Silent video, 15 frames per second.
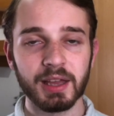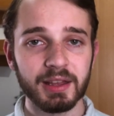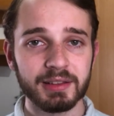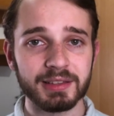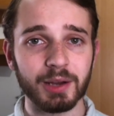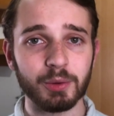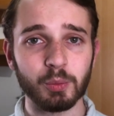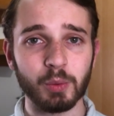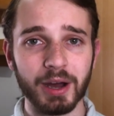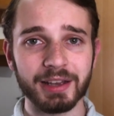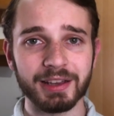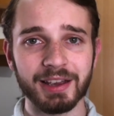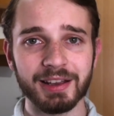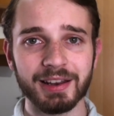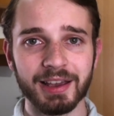Now, why
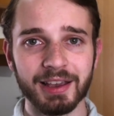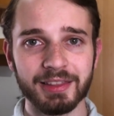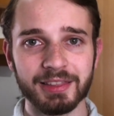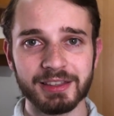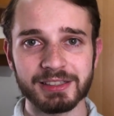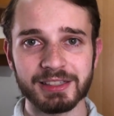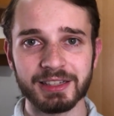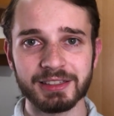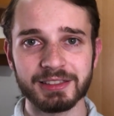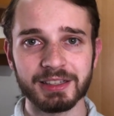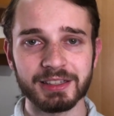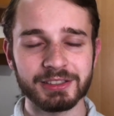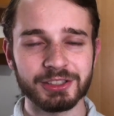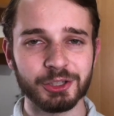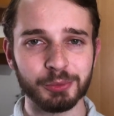I like this
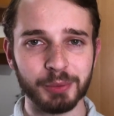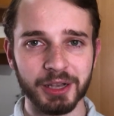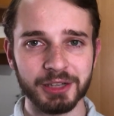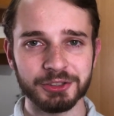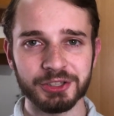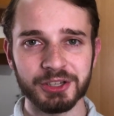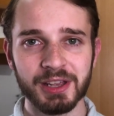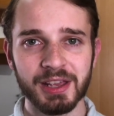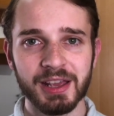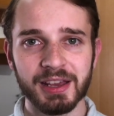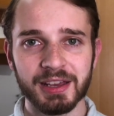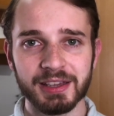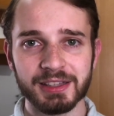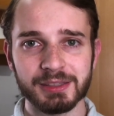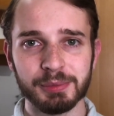idea so much
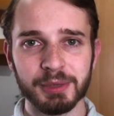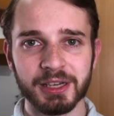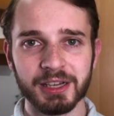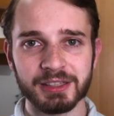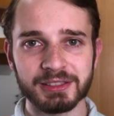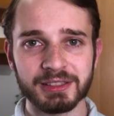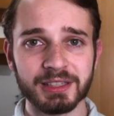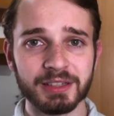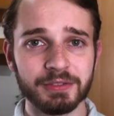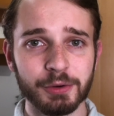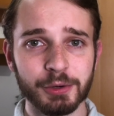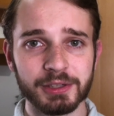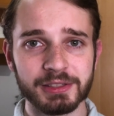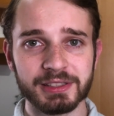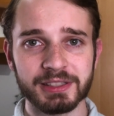is because it
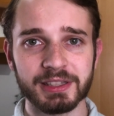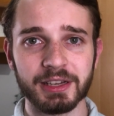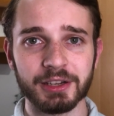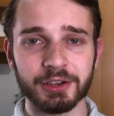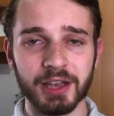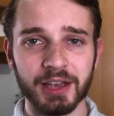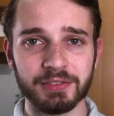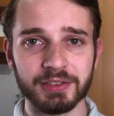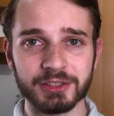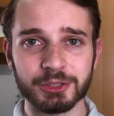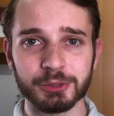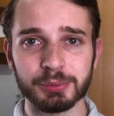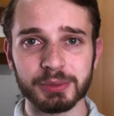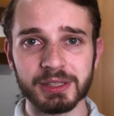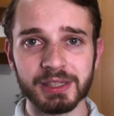avoids there having
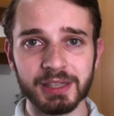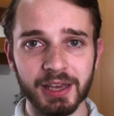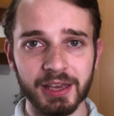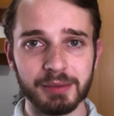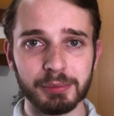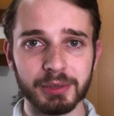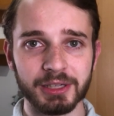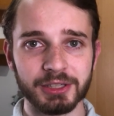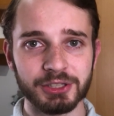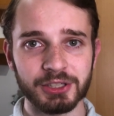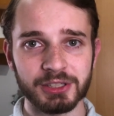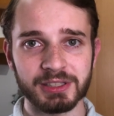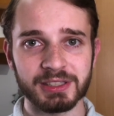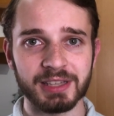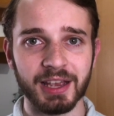to be a
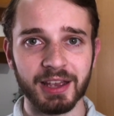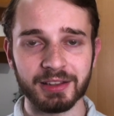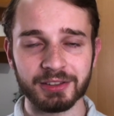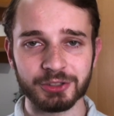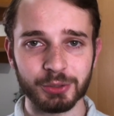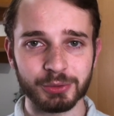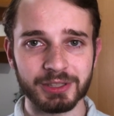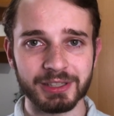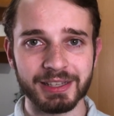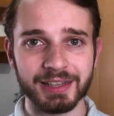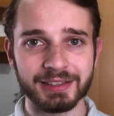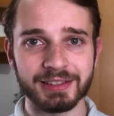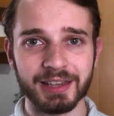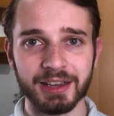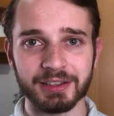malicious and totally
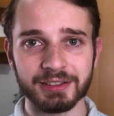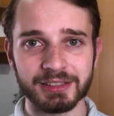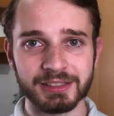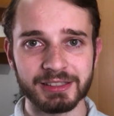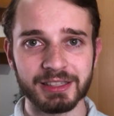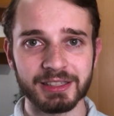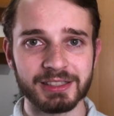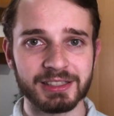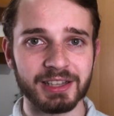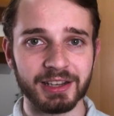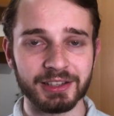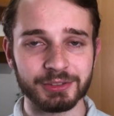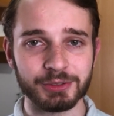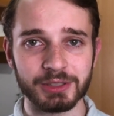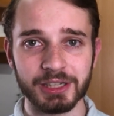antagonistic
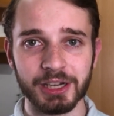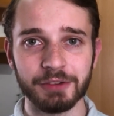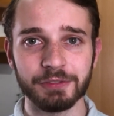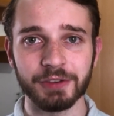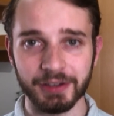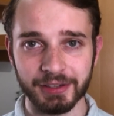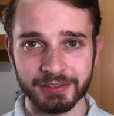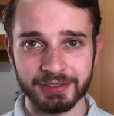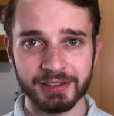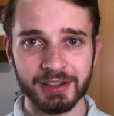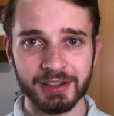side to the conflict,